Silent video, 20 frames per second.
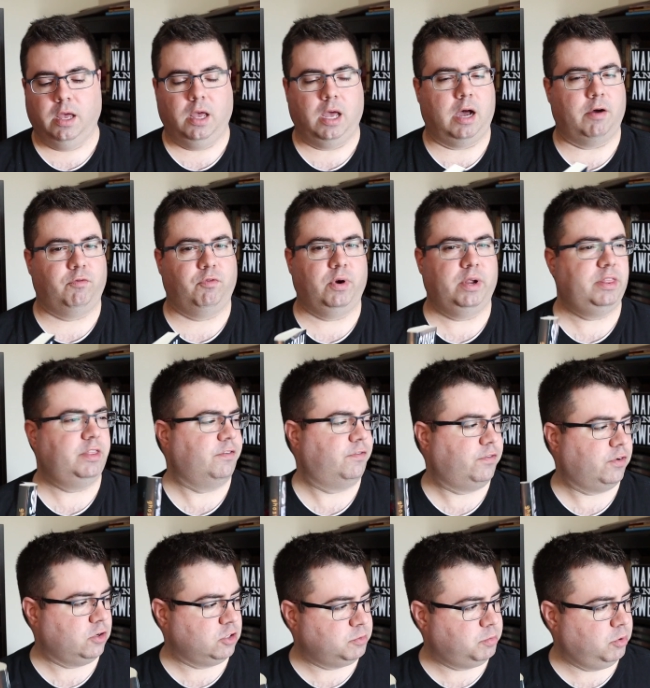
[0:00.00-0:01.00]
I've read the
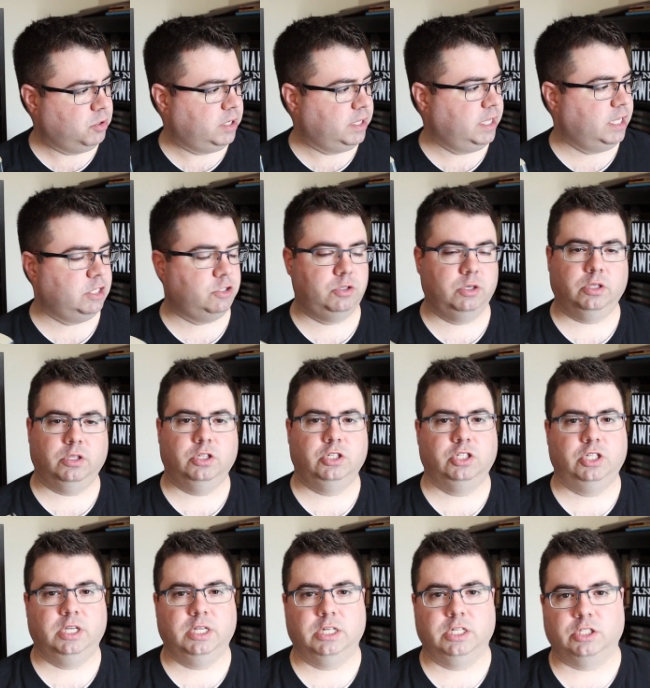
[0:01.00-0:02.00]
first book in that
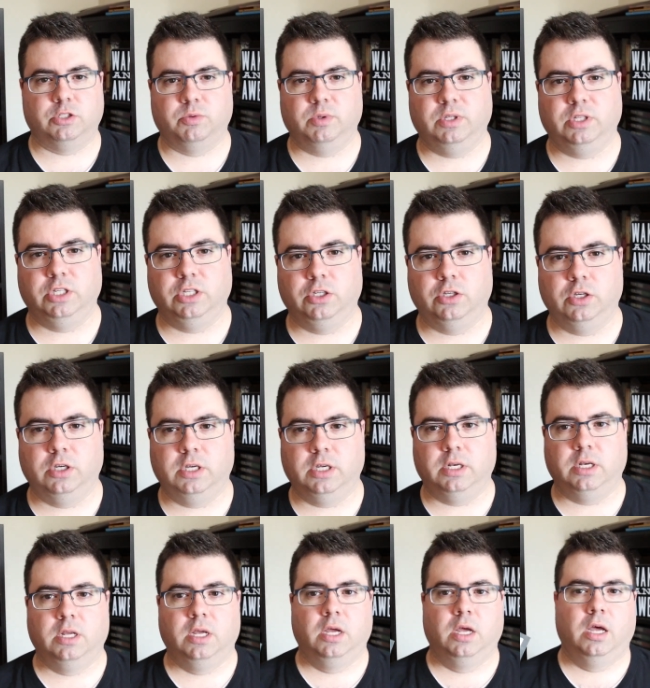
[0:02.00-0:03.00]
trilogy, and it's really
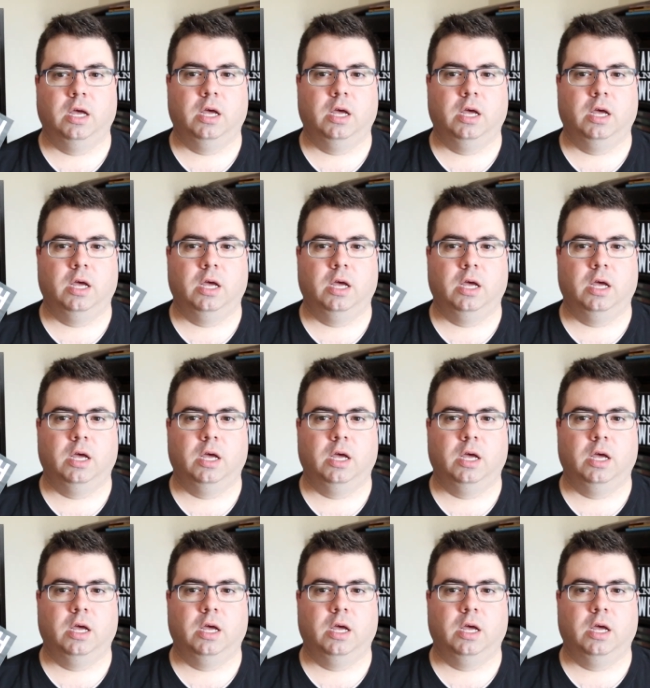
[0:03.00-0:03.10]
good.